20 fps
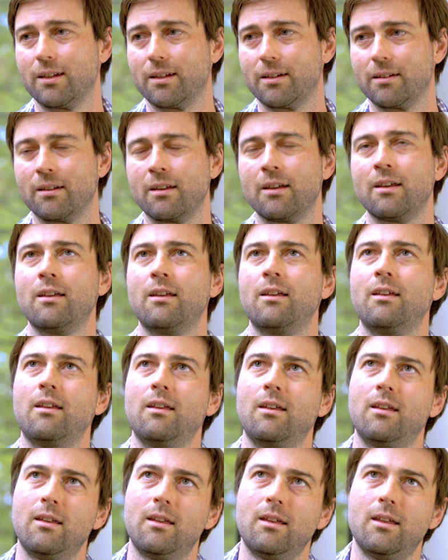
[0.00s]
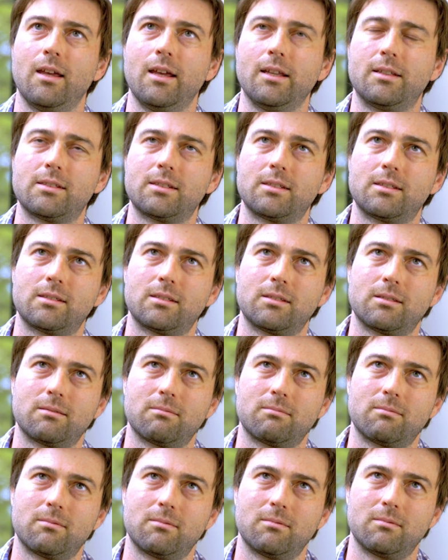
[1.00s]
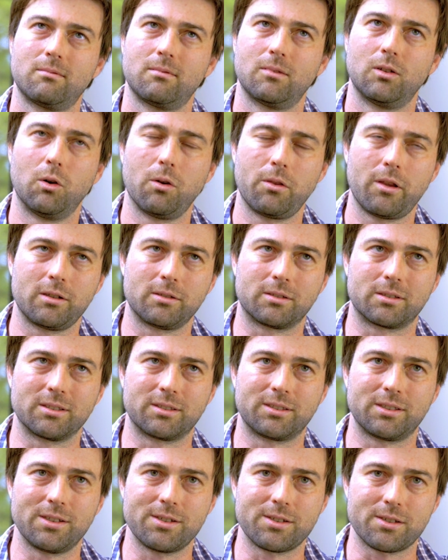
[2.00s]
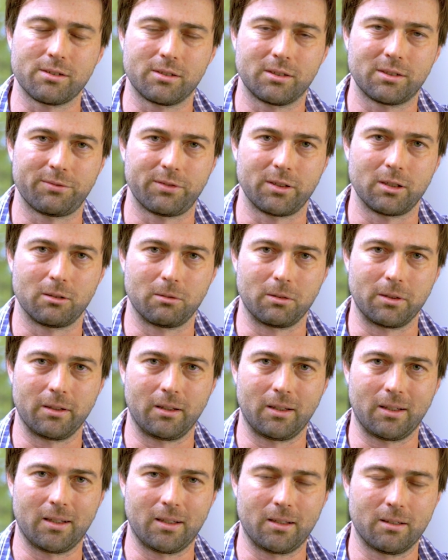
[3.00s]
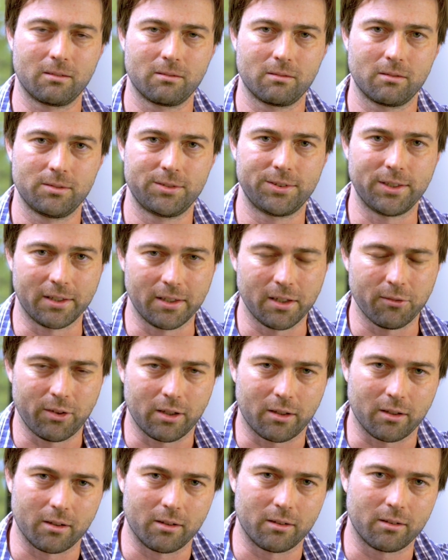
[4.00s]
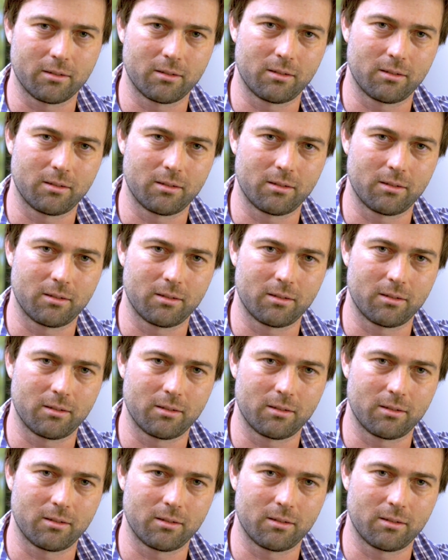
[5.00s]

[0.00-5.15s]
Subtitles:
And it's all those decisions feel really significant,